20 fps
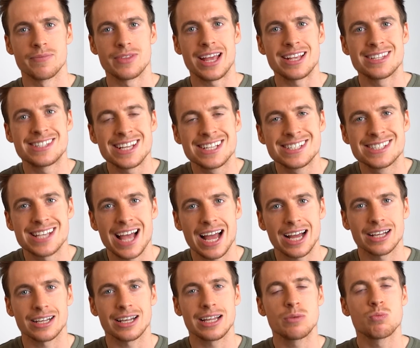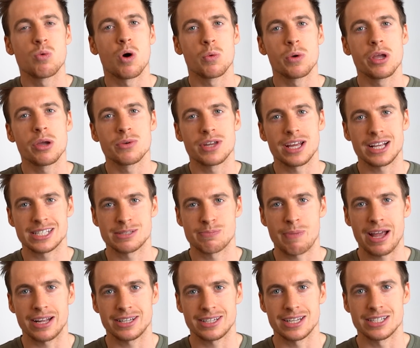is exactly what we would
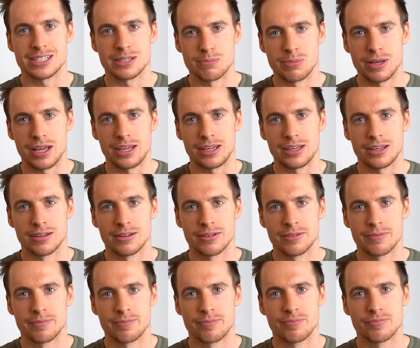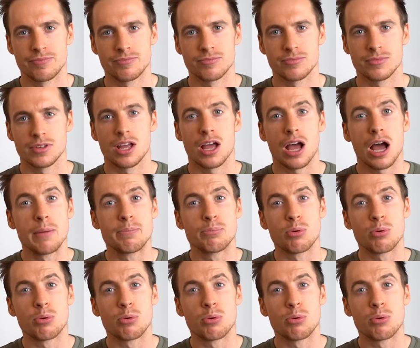expect it to be. A